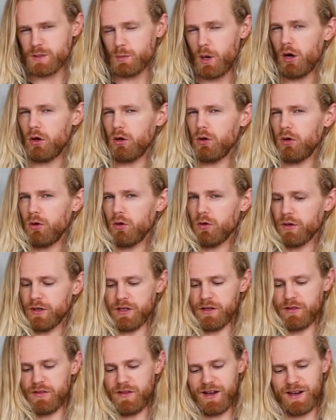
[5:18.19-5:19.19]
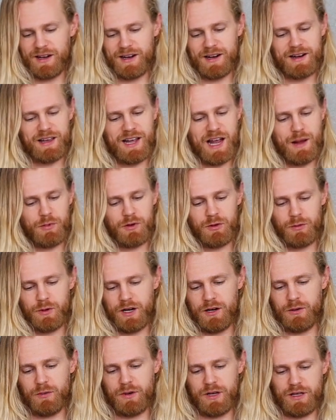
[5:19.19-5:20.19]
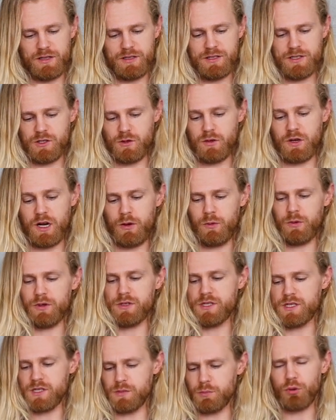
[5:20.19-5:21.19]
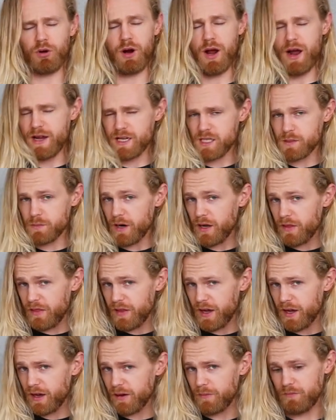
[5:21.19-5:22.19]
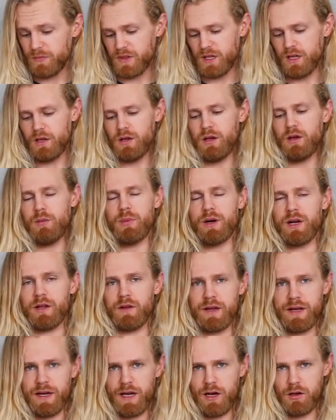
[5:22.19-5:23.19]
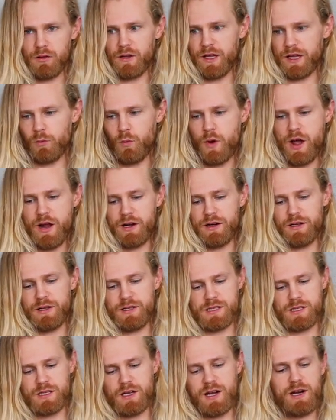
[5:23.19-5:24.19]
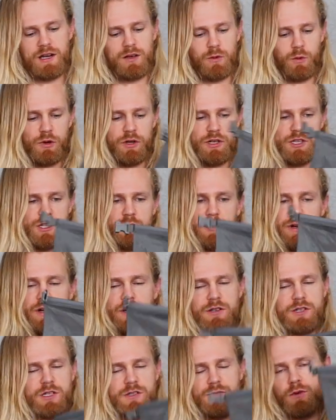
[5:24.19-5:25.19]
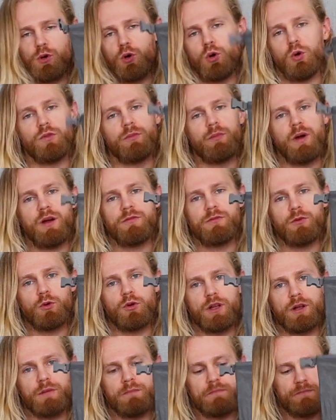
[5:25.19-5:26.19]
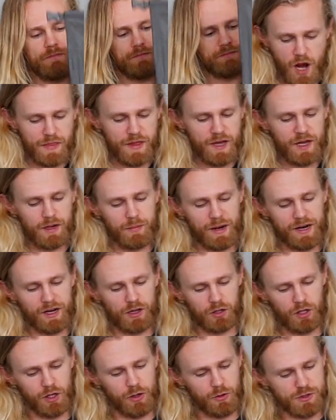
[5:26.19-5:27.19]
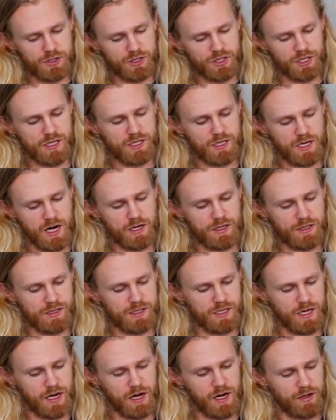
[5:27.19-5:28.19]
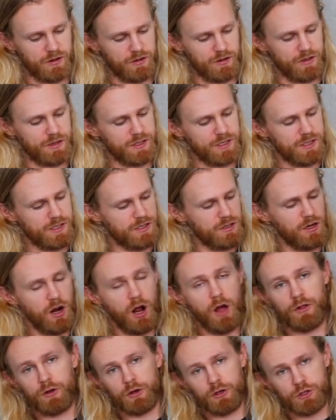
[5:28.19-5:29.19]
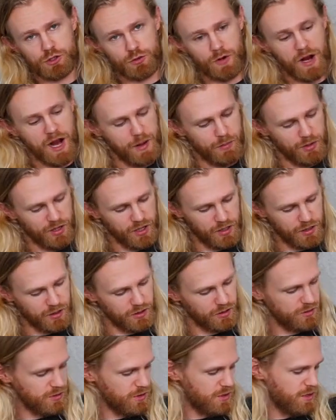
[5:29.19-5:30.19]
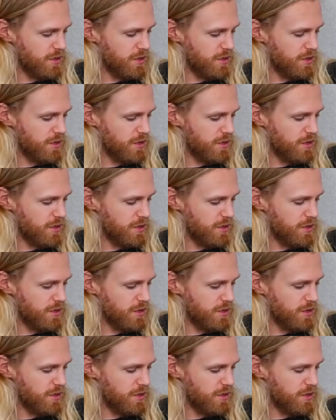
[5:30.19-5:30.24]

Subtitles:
small hole in it, and that kind of happened right away, so I was surprised by that. But I like how lightweight it is, and it works great just for holding my food in. And then my clothes just stayed inside this other dry bag.